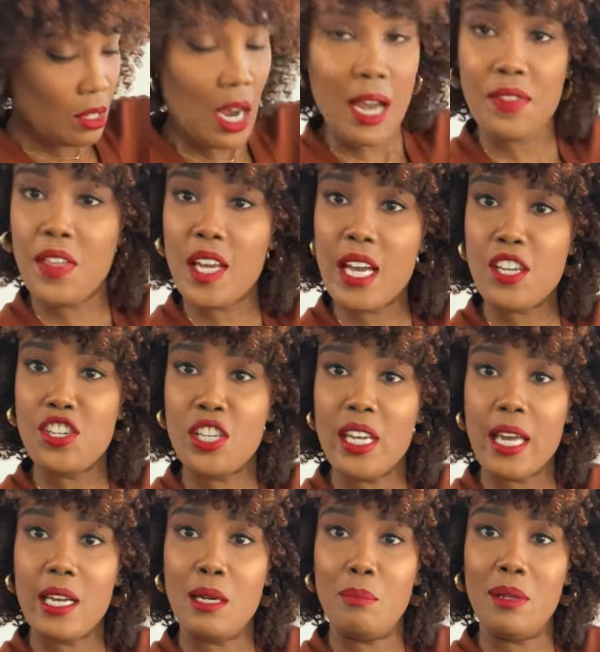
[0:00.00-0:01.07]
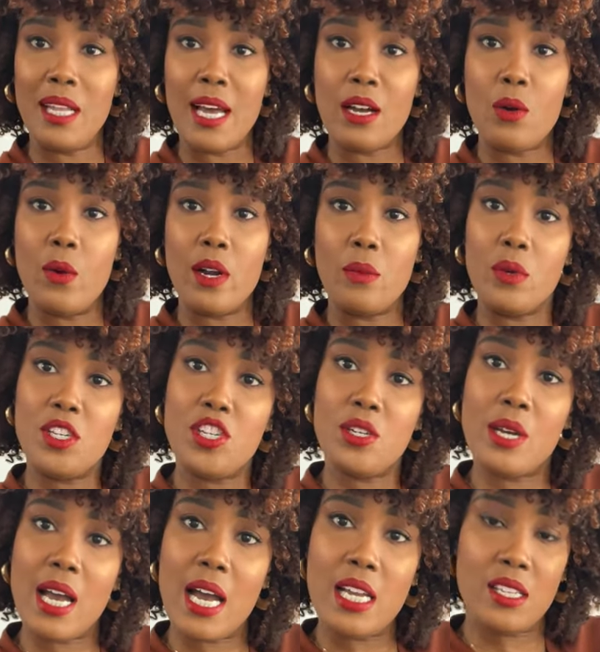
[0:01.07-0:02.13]
I think I should get a black one. What do you
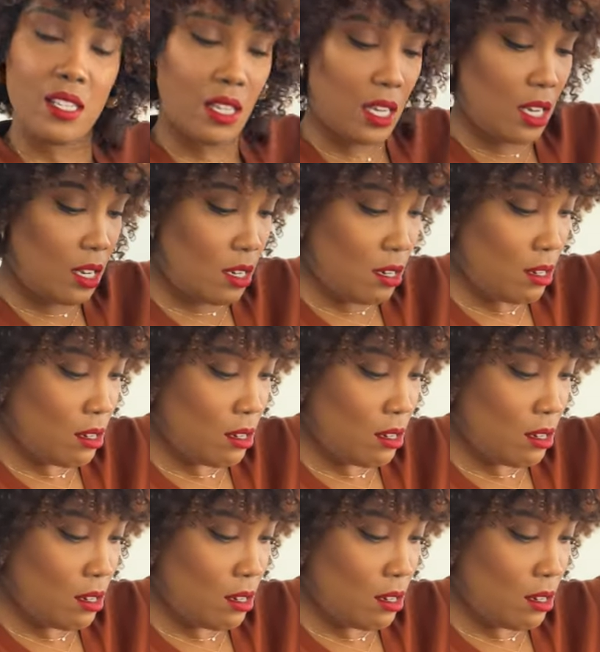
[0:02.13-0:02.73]
guys think?